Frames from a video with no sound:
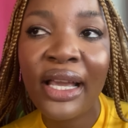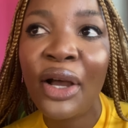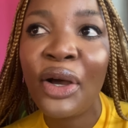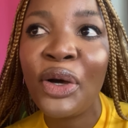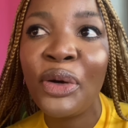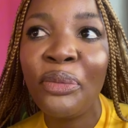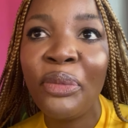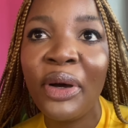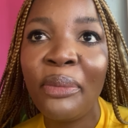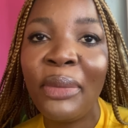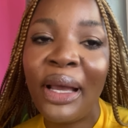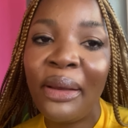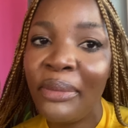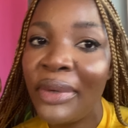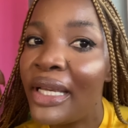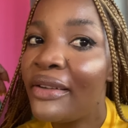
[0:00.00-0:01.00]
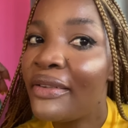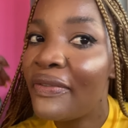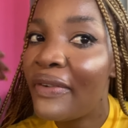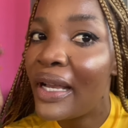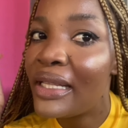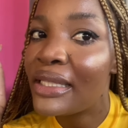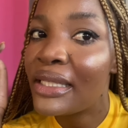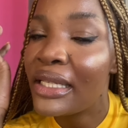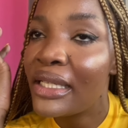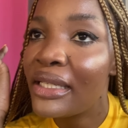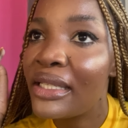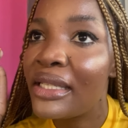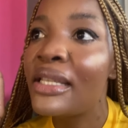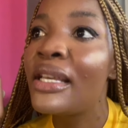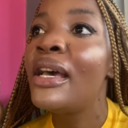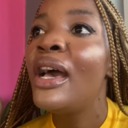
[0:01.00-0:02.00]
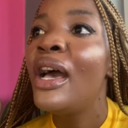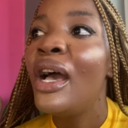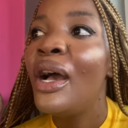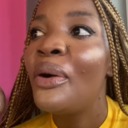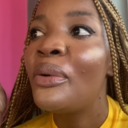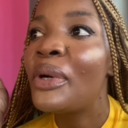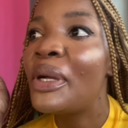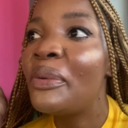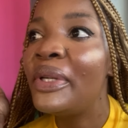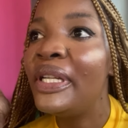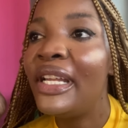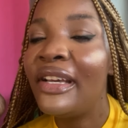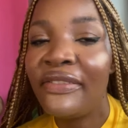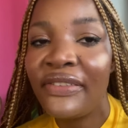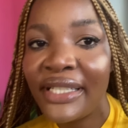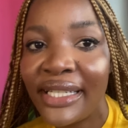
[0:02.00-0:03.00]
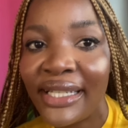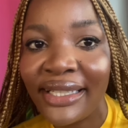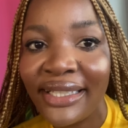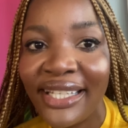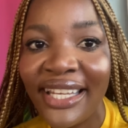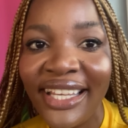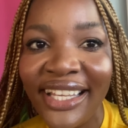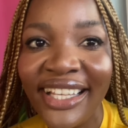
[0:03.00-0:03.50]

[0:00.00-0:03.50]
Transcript: I hope my man finds it where we left it.